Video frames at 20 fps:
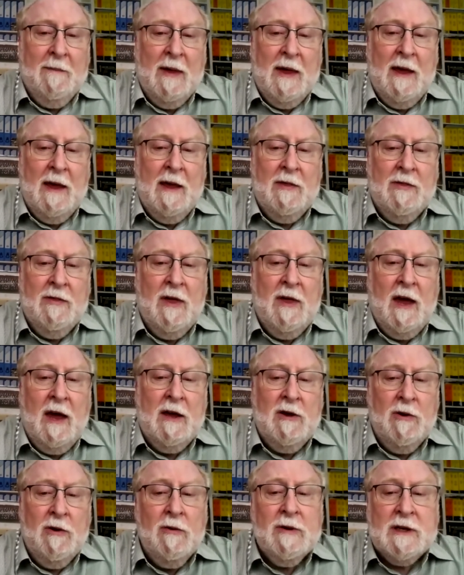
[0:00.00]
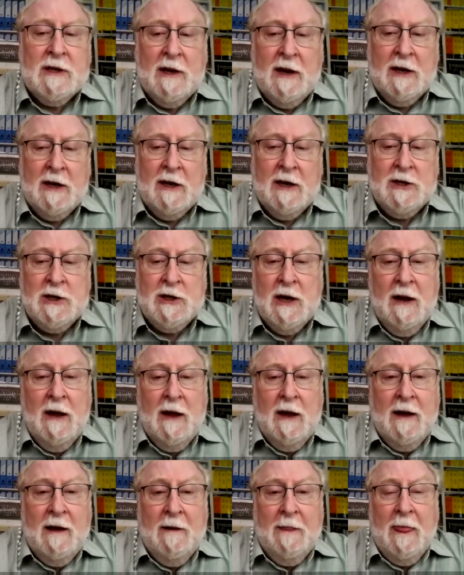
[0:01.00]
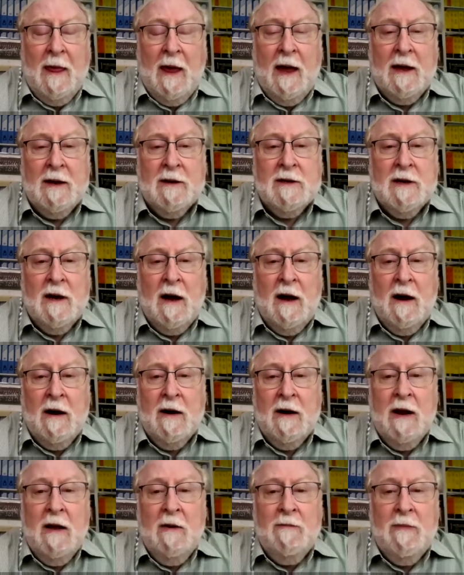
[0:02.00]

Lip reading: in their usage and are